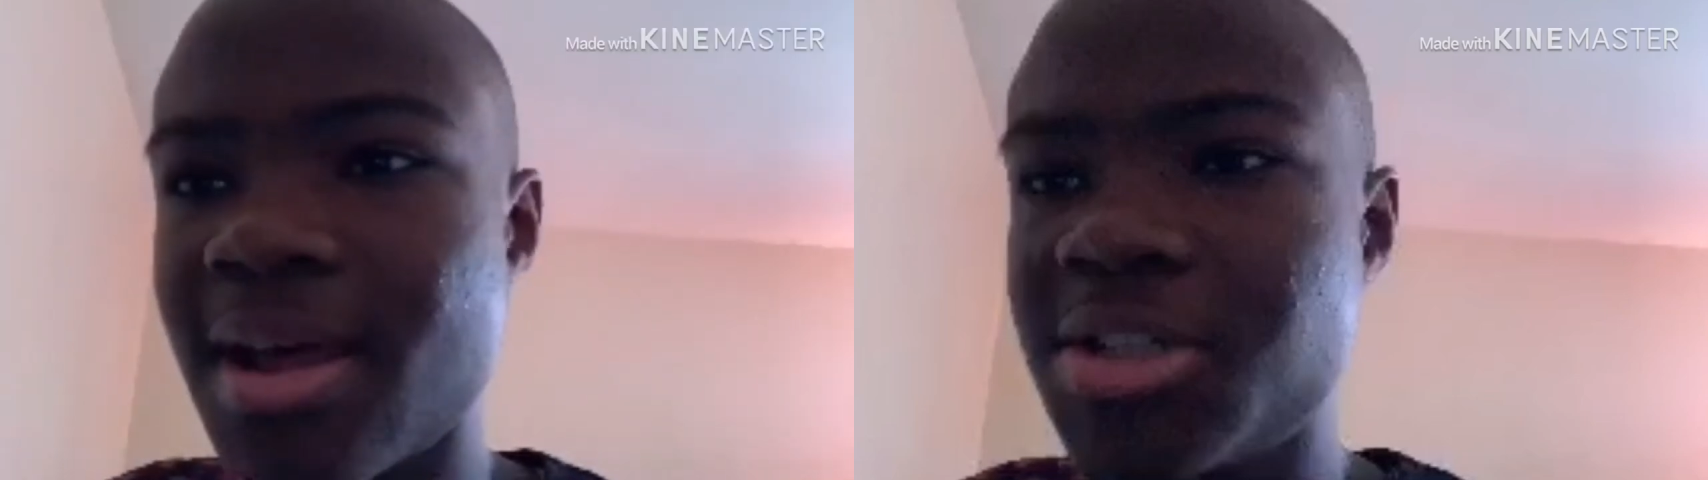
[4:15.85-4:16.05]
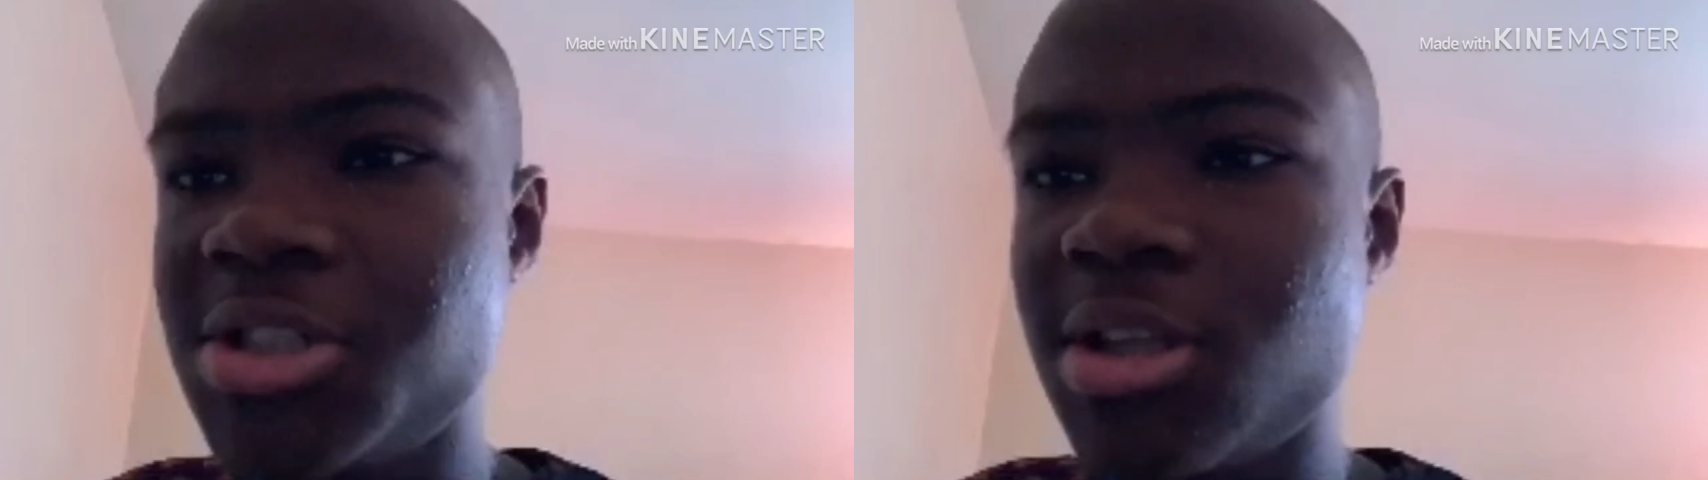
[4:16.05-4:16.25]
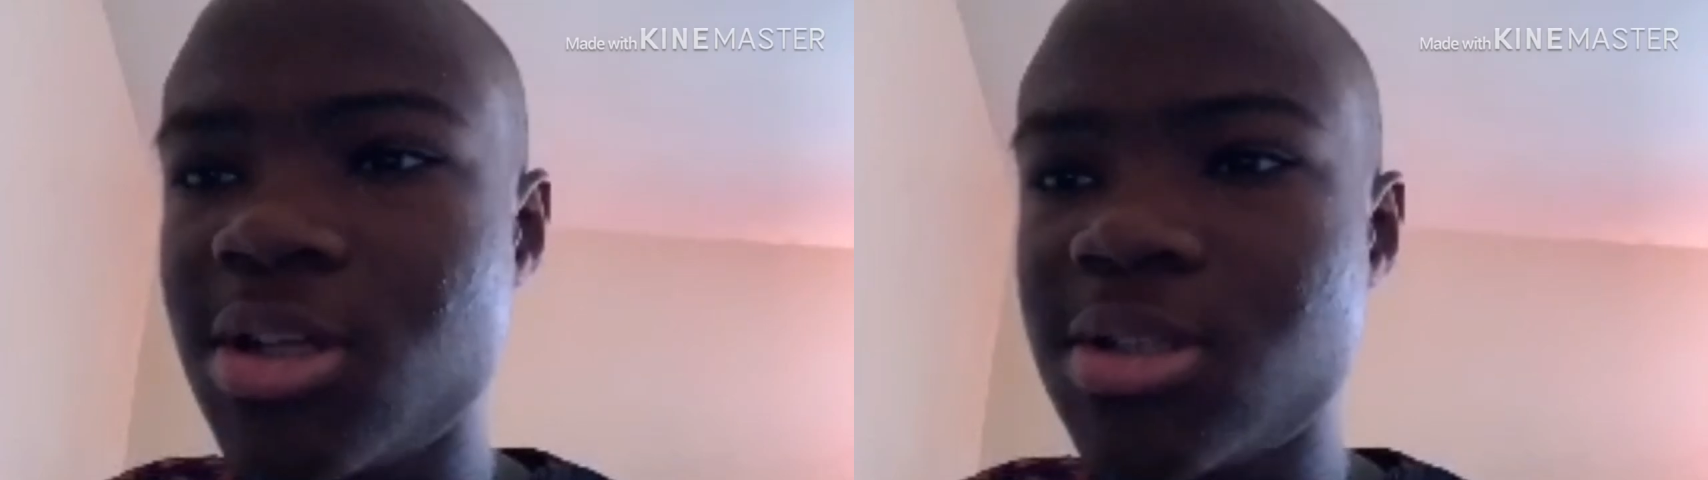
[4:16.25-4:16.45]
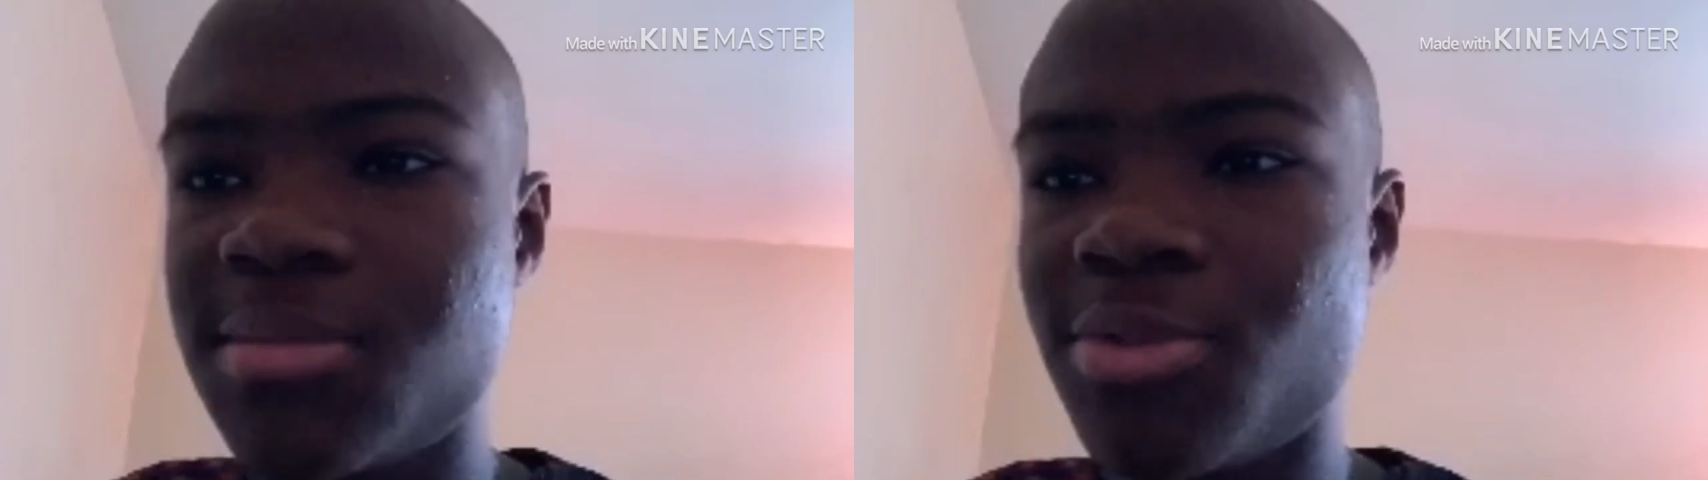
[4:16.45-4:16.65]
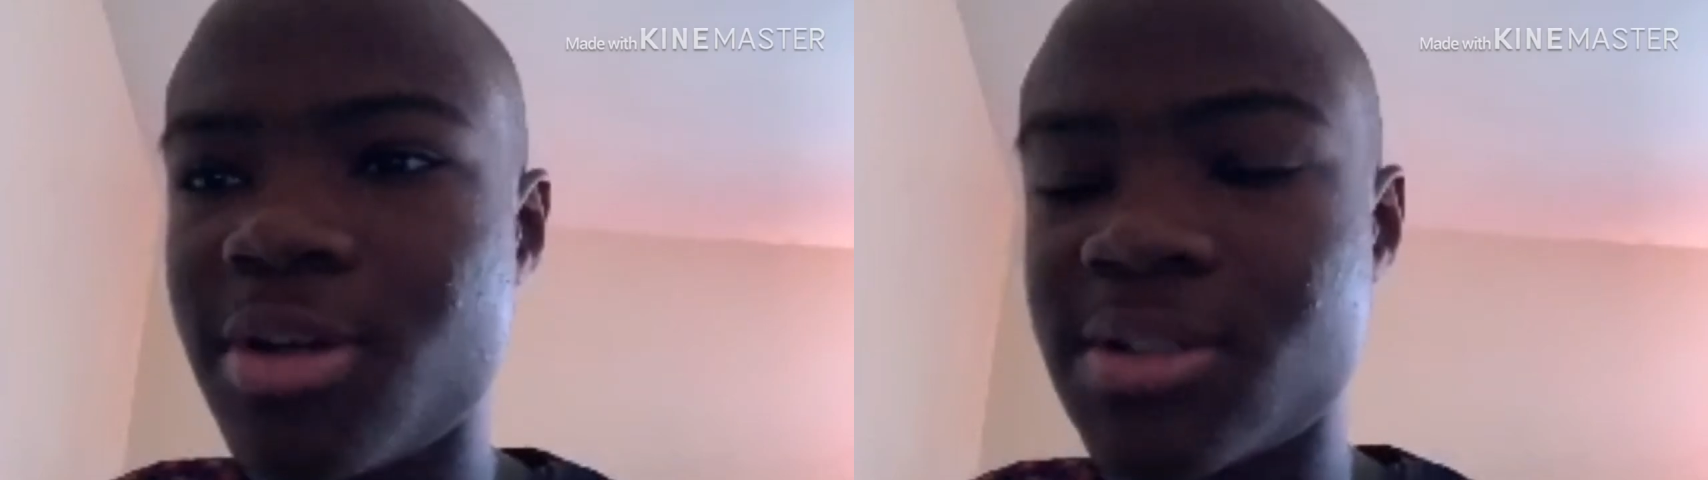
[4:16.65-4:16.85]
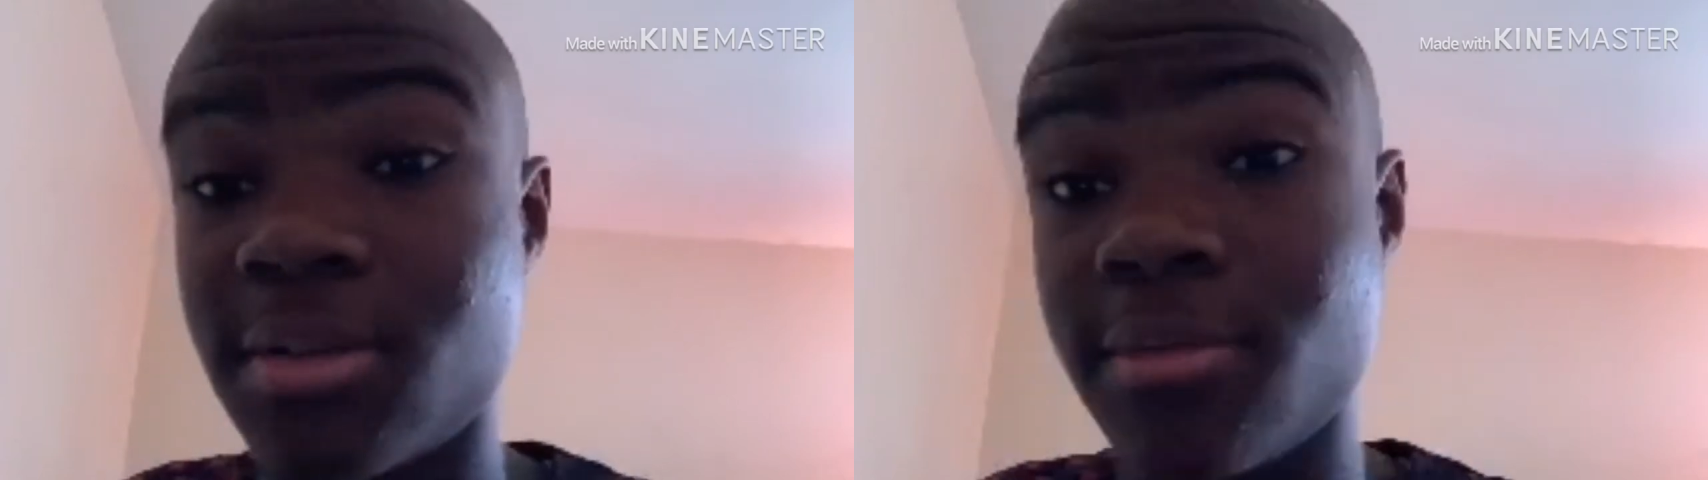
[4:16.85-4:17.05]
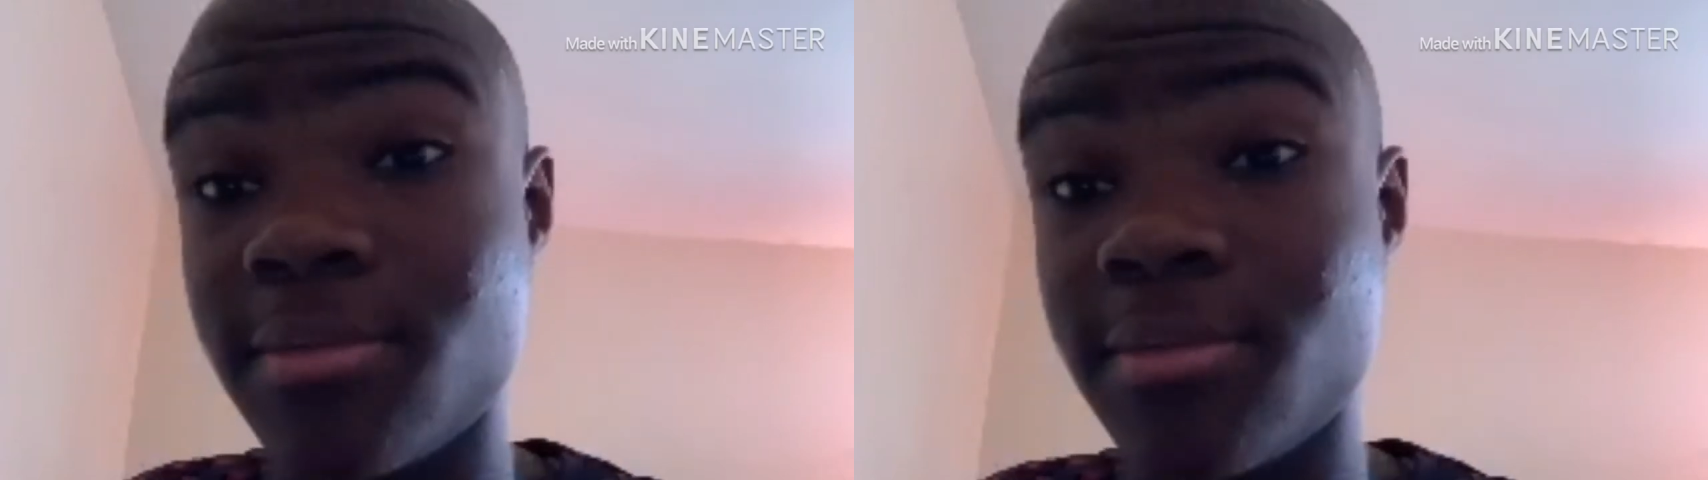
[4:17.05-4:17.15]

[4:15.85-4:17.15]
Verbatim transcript: actually looked impressive